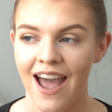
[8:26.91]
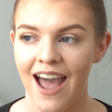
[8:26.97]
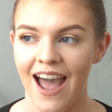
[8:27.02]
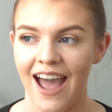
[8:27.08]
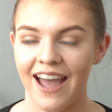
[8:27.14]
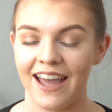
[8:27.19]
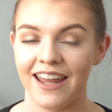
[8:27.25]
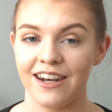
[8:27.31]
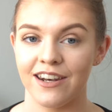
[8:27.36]

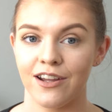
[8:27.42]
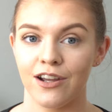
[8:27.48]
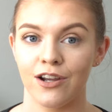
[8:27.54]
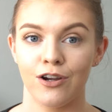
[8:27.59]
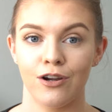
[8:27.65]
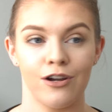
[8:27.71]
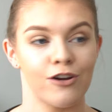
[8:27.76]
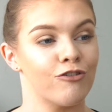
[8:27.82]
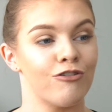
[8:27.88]
And
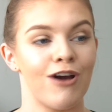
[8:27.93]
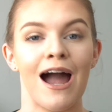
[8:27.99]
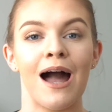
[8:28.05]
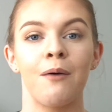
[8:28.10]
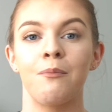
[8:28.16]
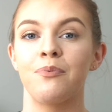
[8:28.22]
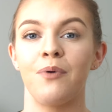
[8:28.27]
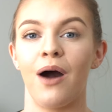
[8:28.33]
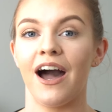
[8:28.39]

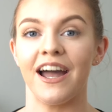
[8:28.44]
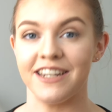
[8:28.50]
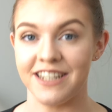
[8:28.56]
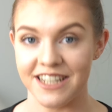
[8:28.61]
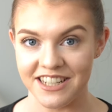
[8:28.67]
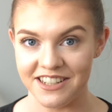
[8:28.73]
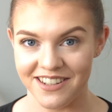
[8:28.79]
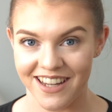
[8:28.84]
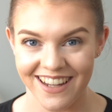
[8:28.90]
grab I
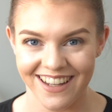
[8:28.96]
did.